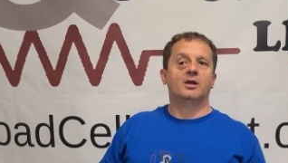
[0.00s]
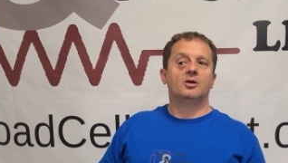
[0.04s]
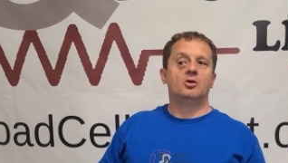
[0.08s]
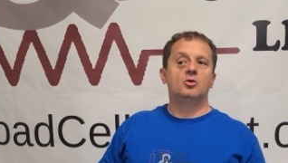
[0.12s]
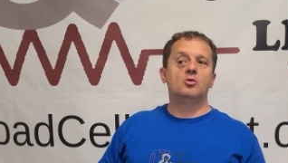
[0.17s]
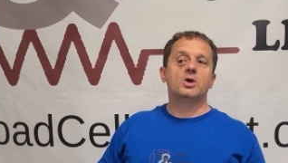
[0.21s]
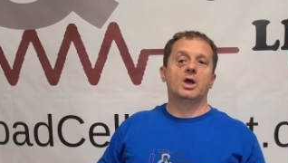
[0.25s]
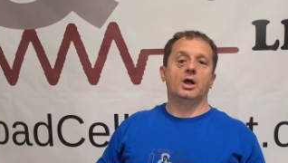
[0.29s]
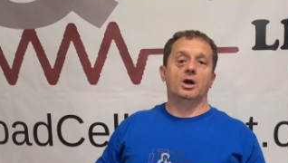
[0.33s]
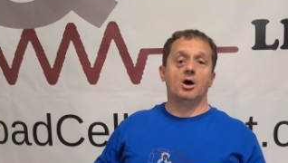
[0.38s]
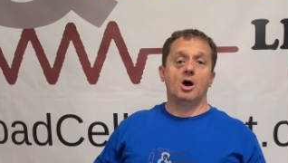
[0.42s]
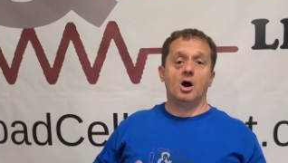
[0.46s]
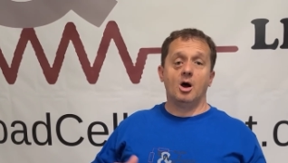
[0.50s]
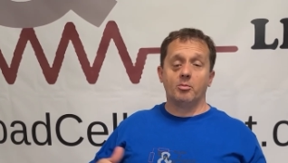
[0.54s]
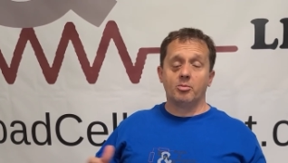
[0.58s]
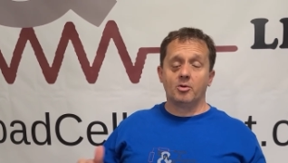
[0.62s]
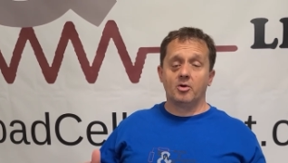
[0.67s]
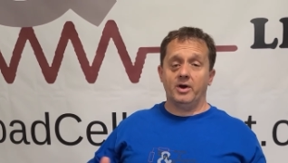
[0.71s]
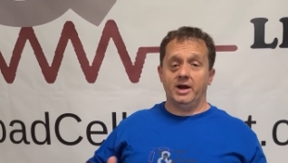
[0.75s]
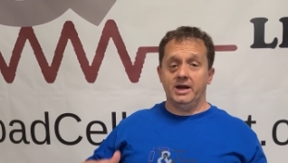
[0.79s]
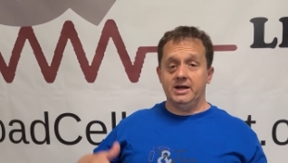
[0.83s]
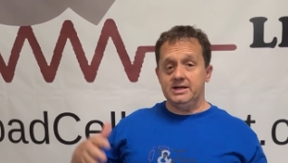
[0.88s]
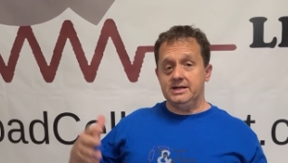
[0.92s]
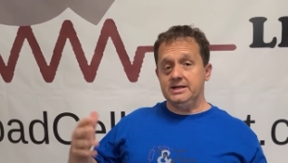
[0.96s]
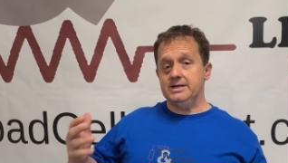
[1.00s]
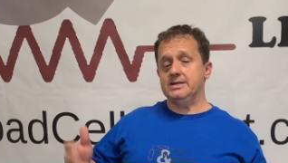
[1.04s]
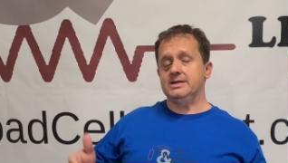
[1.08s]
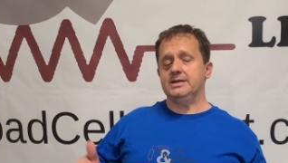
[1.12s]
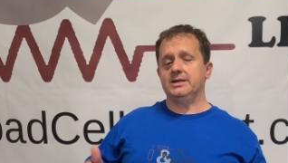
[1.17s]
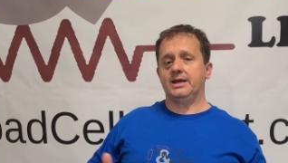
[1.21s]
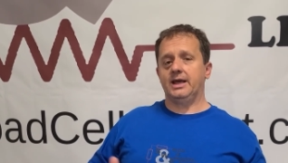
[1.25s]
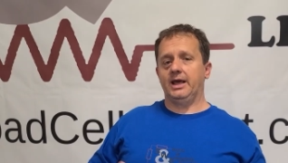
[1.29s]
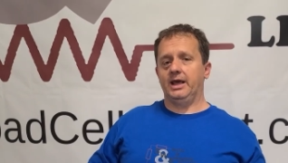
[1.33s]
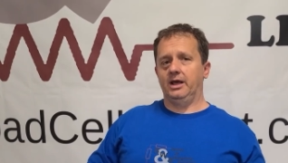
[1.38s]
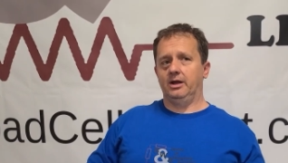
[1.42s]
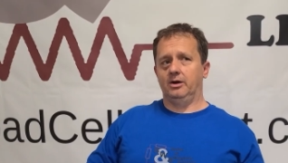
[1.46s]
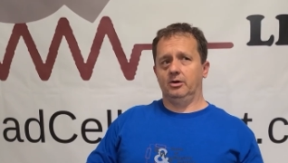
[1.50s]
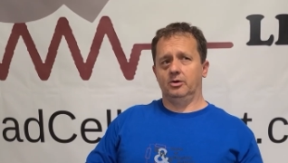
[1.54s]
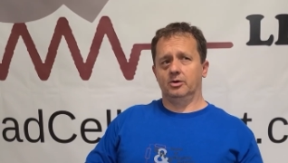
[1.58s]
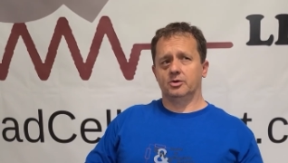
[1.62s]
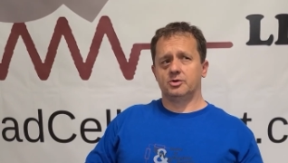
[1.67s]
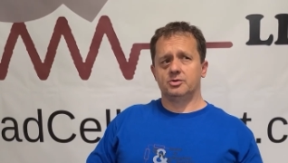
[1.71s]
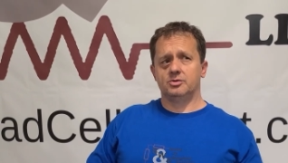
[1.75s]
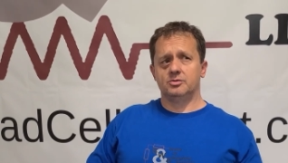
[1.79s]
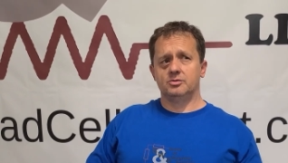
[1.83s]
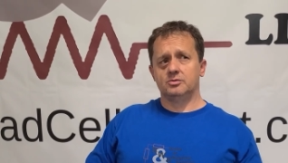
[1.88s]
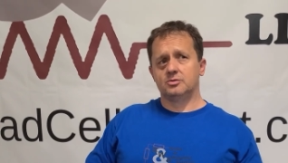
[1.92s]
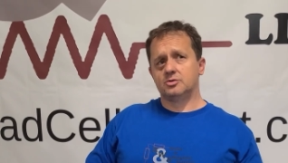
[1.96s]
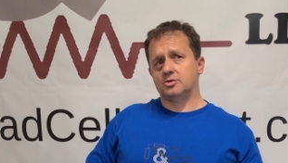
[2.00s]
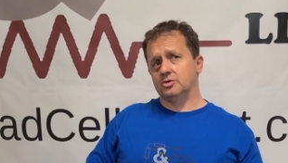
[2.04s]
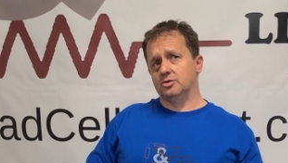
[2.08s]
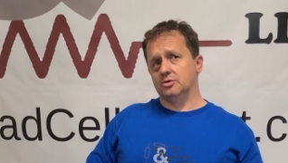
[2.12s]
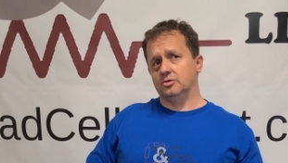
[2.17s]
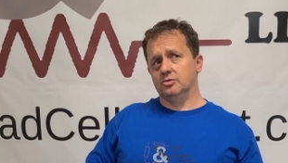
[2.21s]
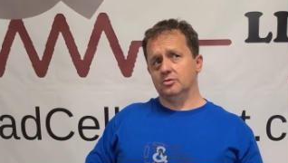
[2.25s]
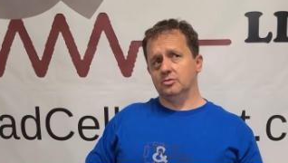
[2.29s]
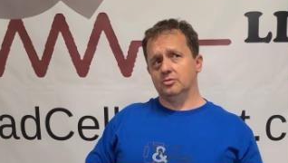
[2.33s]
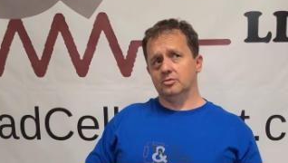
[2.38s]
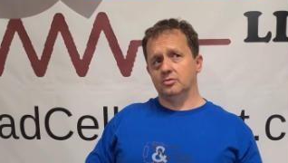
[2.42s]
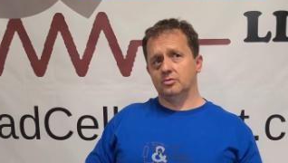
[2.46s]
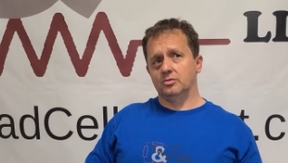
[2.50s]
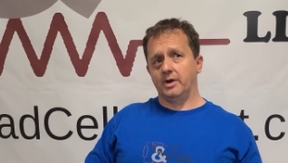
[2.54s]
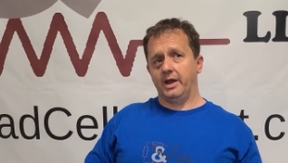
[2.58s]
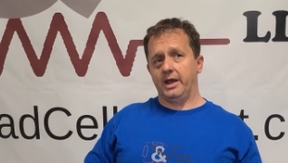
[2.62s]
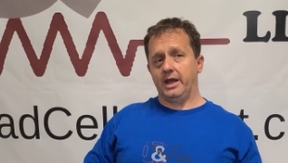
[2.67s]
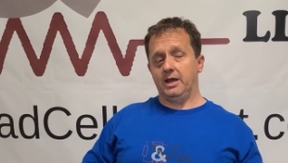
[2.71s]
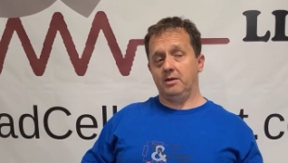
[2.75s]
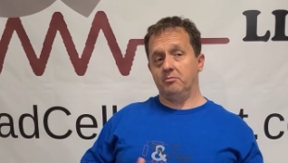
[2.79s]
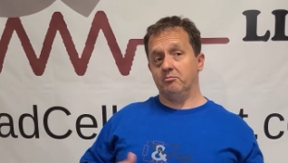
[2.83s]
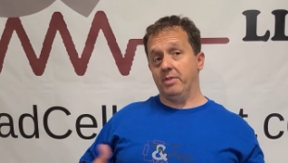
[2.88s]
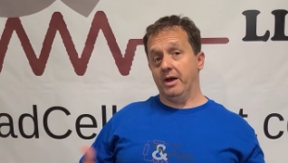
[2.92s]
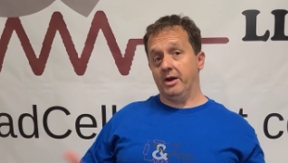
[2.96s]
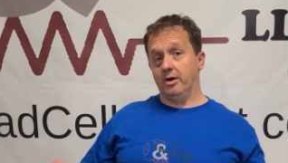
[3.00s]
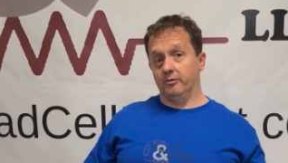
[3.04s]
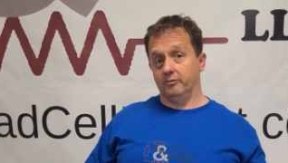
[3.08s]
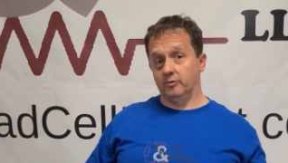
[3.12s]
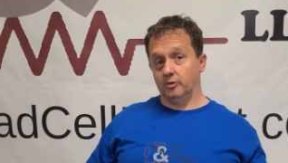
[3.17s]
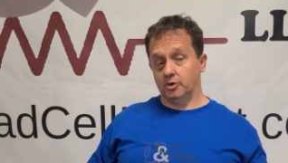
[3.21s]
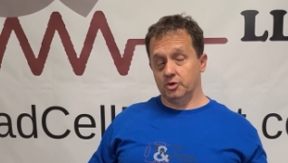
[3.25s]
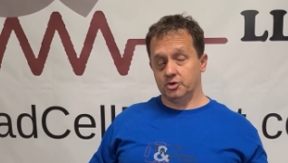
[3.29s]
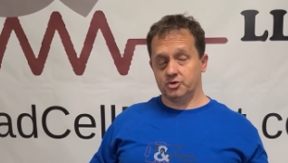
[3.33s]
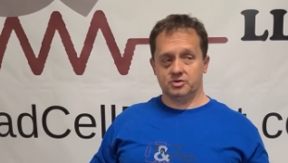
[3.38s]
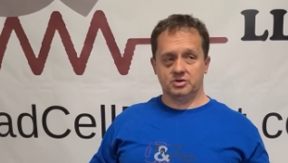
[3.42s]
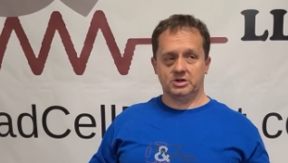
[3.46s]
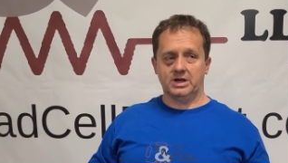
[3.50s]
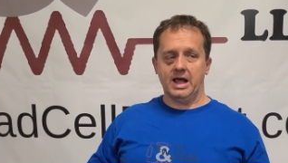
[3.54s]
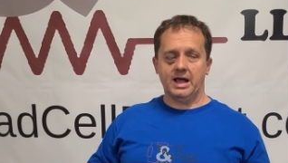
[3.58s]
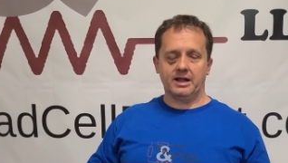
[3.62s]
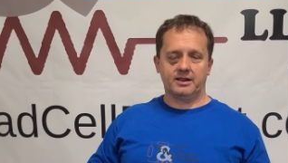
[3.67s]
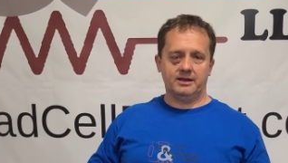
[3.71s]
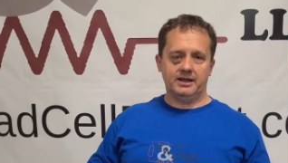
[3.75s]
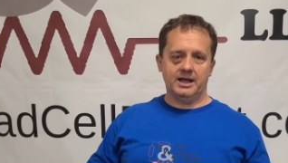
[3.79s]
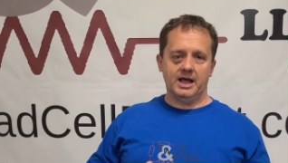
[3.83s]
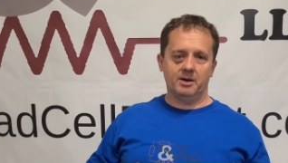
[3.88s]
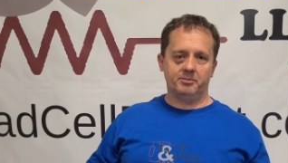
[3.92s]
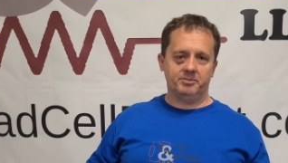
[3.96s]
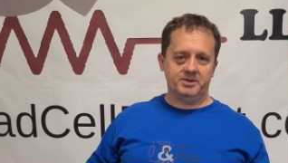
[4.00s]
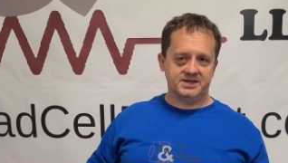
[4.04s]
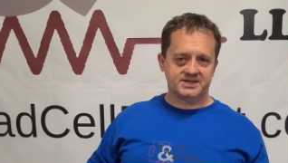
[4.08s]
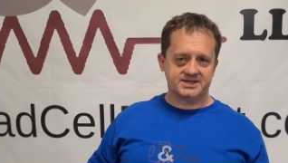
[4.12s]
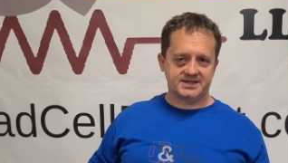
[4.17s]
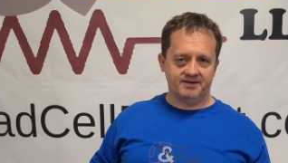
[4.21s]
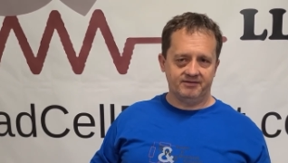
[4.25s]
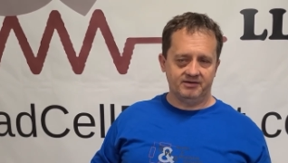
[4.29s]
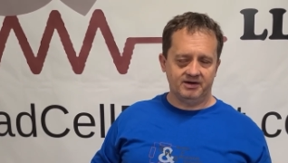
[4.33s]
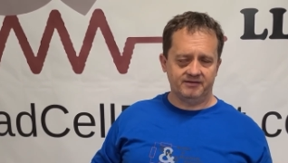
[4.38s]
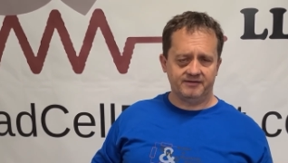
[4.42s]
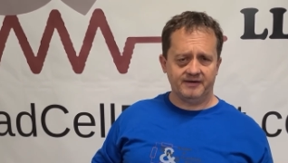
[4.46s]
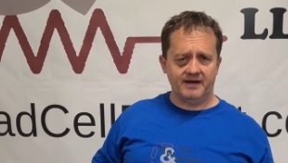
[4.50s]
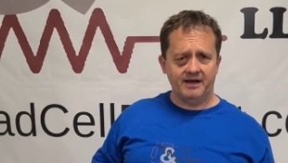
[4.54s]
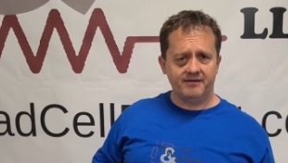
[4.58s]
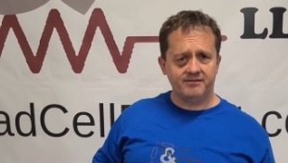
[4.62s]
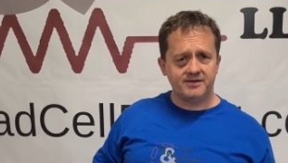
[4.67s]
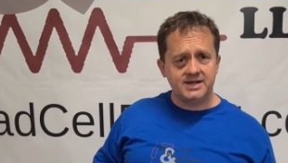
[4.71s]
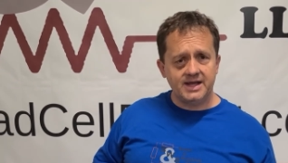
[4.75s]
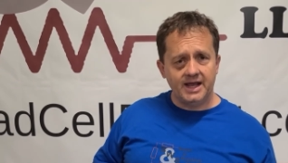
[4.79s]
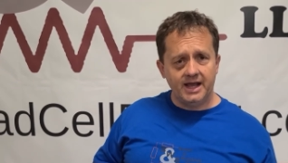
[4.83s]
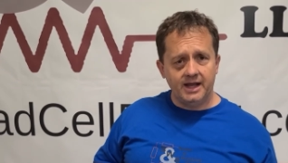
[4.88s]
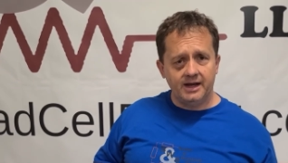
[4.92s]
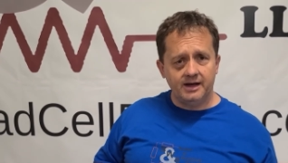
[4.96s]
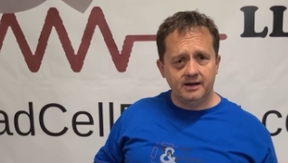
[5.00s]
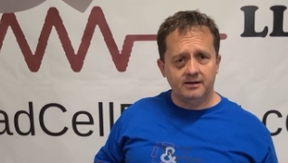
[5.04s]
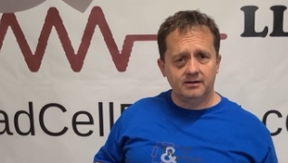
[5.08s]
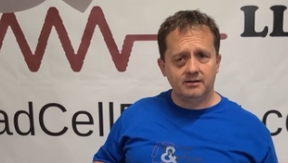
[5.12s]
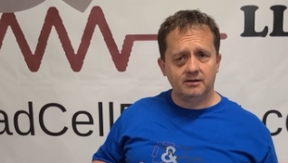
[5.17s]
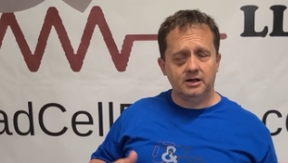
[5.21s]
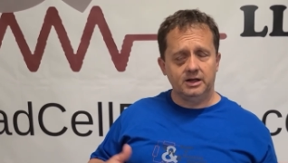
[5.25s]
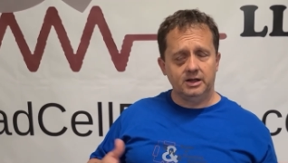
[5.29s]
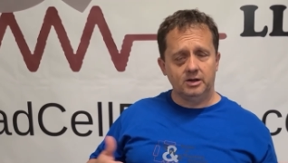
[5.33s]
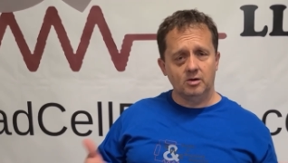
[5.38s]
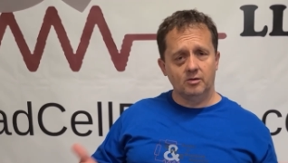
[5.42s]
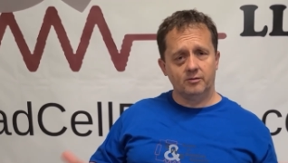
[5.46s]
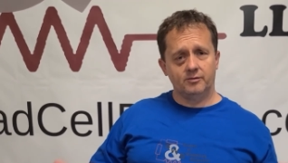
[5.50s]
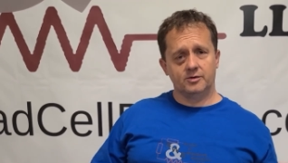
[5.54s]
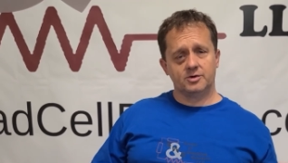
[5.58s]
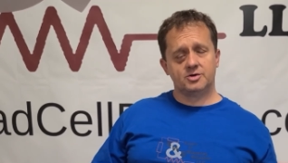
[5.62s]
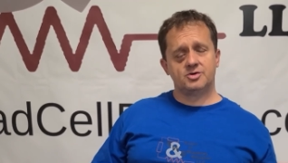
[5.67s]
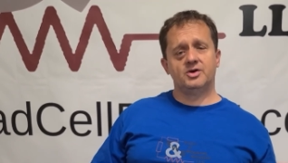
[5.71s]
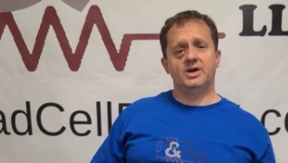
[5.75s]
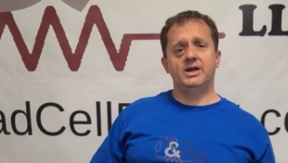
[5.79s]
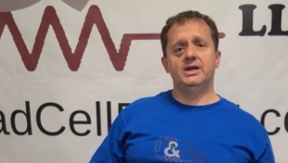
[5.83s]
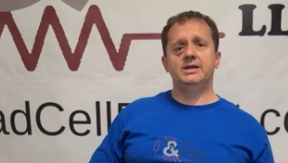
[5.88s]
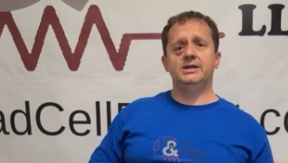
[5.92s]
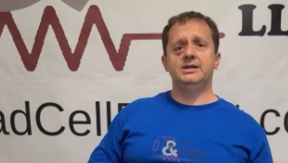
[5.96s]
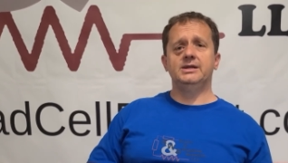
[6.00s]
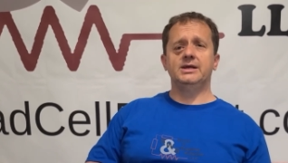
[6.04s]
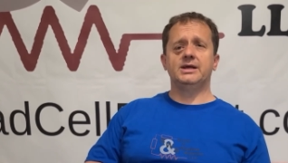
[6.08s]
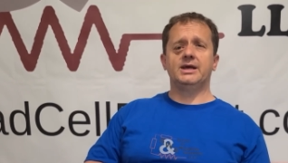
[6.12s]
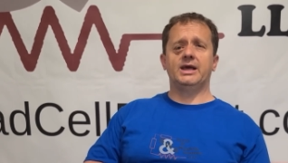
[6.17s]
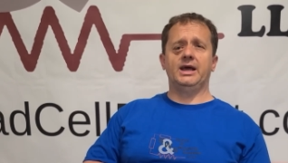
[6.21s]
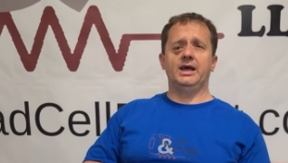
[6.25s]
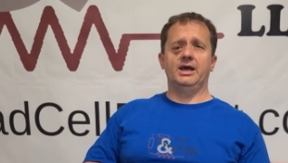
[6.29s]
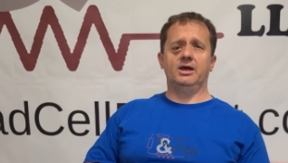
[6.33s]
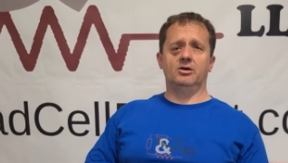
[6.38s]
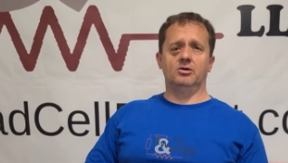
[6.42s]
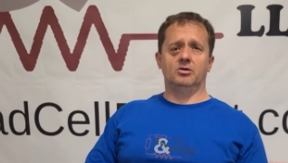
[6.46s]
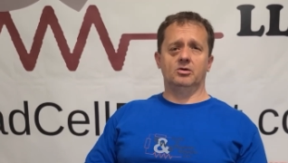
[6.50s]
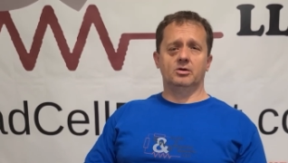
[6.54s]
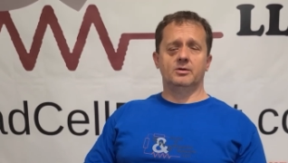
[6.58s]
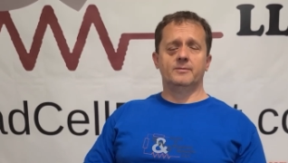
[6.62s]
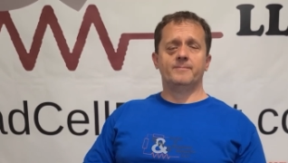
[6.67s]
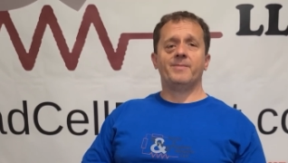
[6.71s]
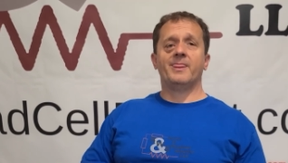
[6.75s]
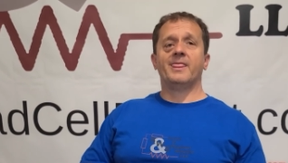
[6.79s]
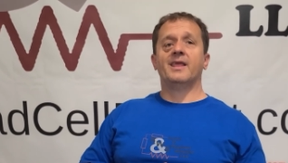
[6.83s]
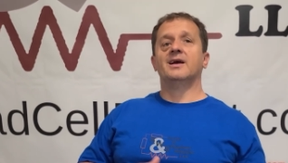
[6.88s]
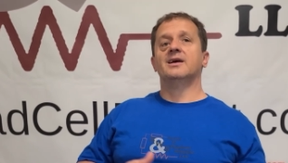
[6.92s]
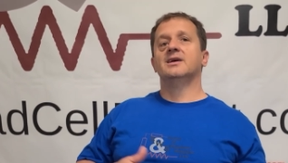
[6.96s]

you can upgrade the indicator to a better version like the LP7515 legal for trade indicator,